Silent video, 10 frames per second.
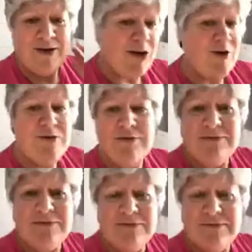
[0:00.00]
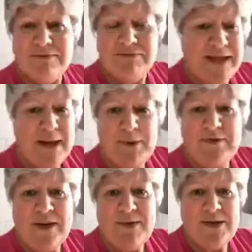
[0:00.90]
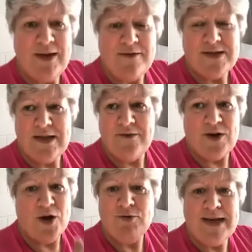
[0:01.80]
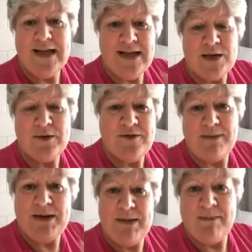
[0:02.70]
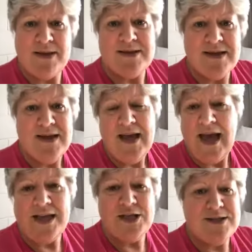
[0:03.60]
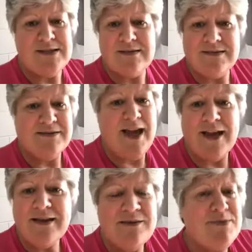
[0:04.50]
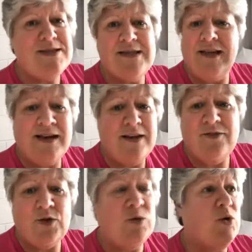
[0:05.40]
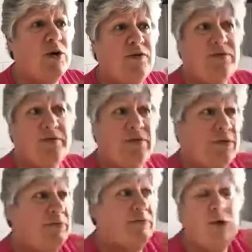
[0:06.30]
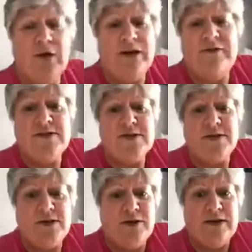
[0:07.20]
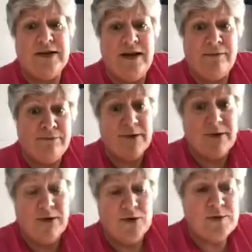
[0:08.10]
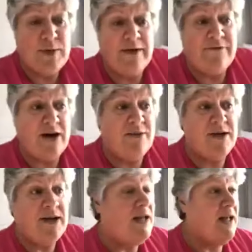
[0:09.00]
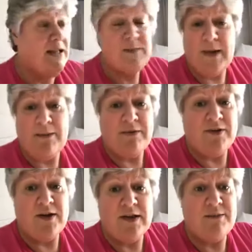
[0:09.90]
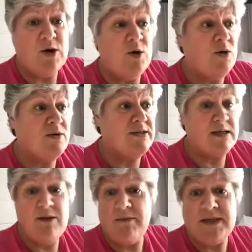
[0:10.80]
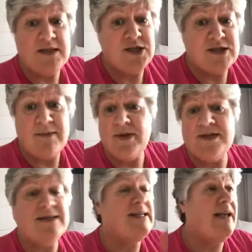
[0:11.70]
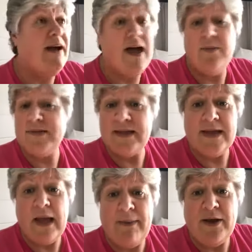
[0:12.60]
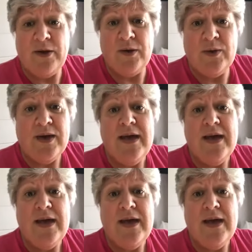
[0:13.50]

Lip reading: Go meet up with family that you haven't seen. Go reconnect with family members and just hug them and say I love you. Or if you're not in a close by environment, at least pick up the phone, give them a call, send them a message, something just to say hi, I was thinking about you.